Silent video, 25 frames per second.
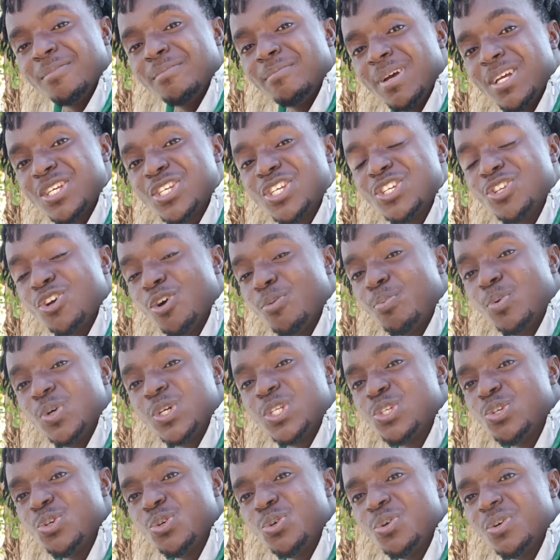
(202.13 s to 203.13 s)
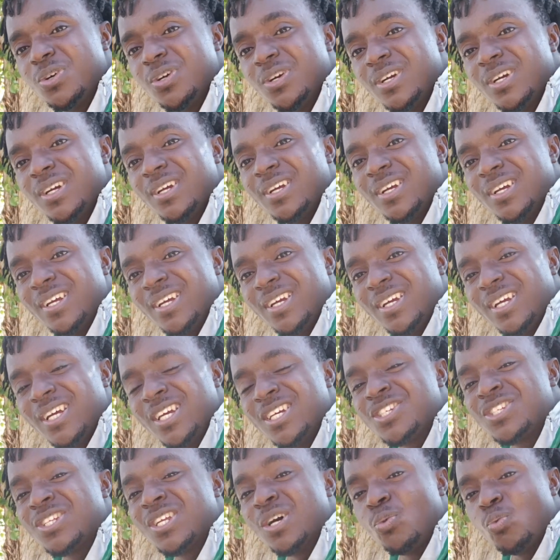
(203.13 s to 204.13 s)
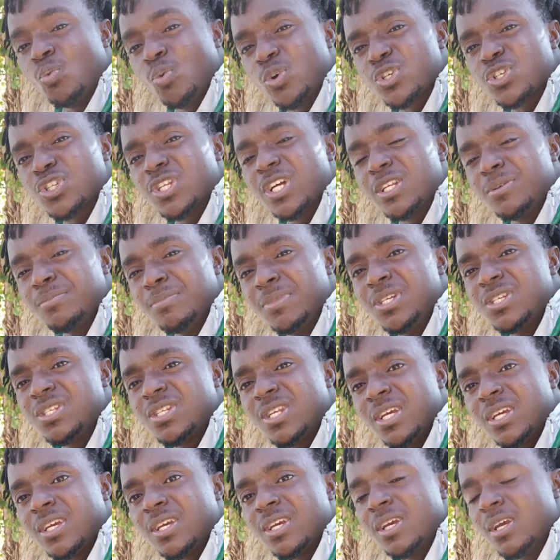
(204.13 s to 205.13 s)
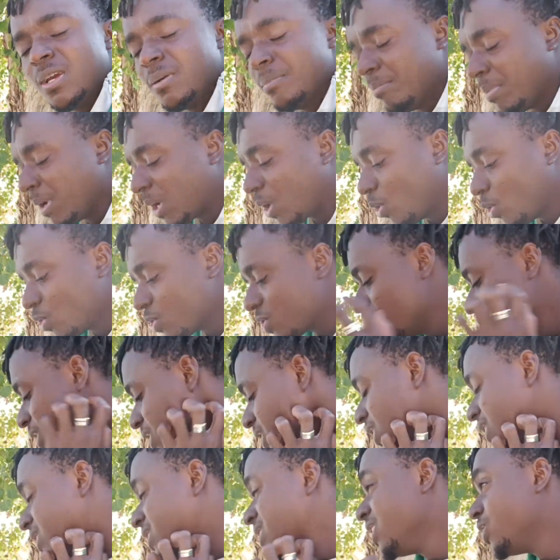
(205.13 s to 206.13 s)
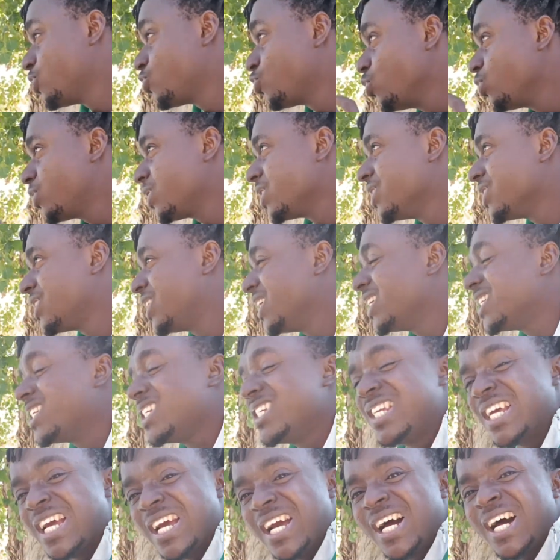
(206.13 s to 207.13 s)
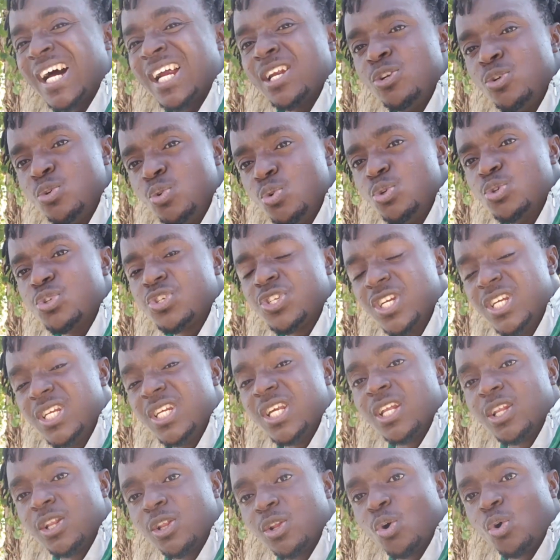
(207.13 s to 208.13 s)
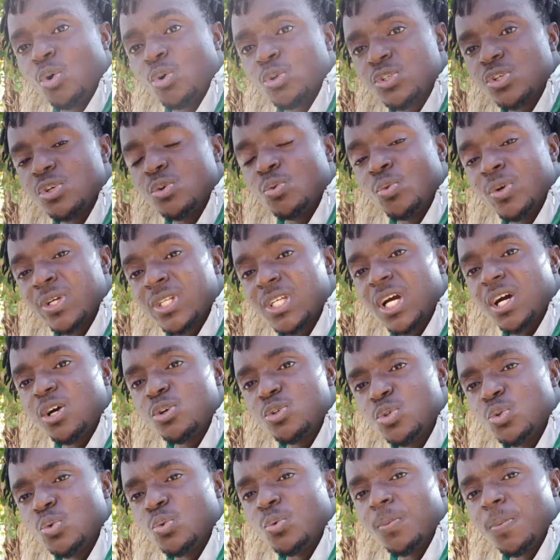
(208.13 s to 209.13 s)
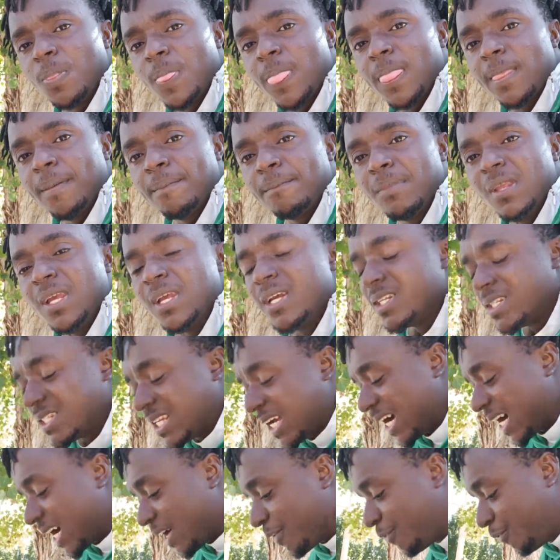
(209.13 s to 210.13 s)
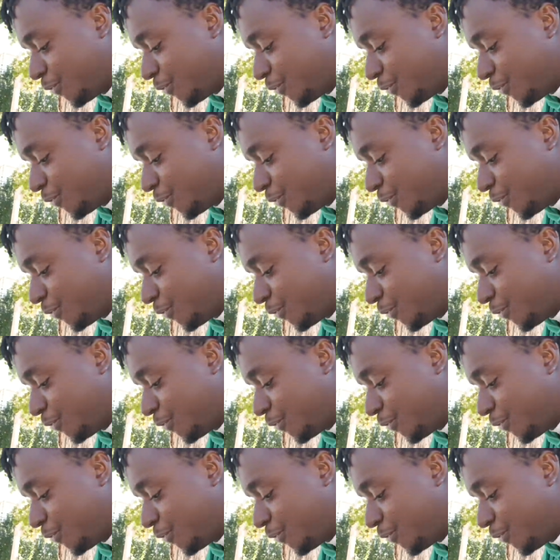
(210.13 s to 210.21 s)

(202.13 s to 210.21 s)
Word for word: messing up with you is the worst mistake. Because the truth is this they are losing a lot without you. They are